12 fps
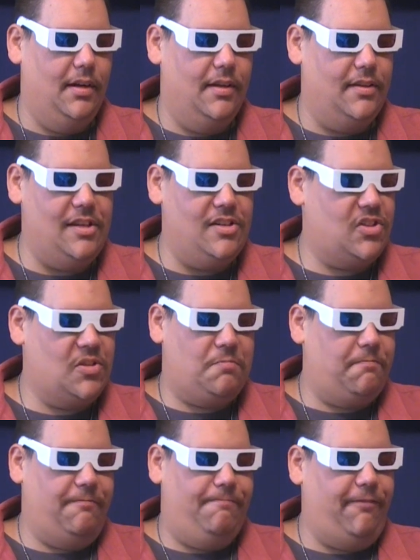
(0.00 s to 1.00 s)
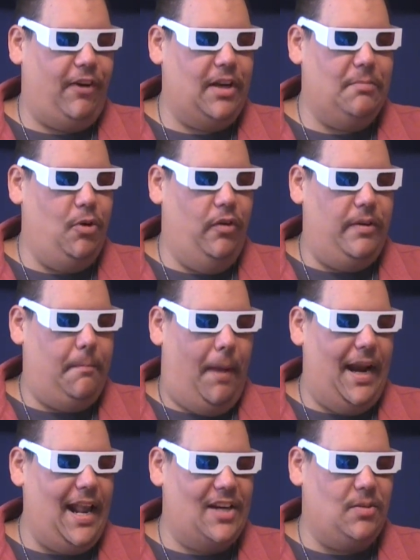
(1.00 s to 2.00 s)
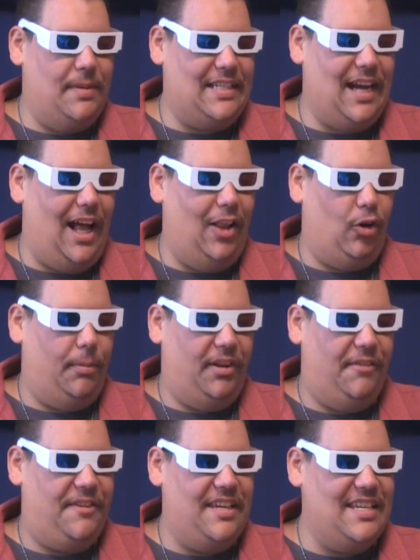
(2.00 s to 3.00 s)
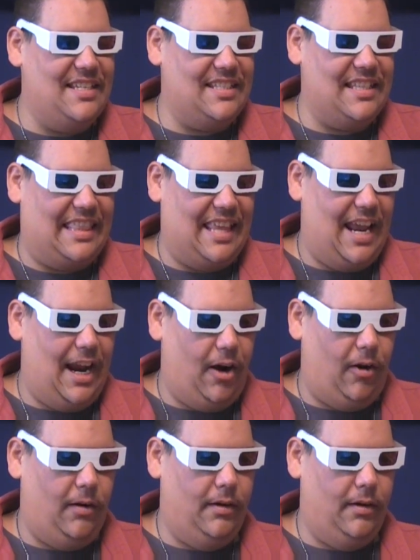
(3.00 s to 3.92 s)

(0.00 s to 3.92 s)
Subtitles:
This fucking movie might actually be tolerable if he isn't there.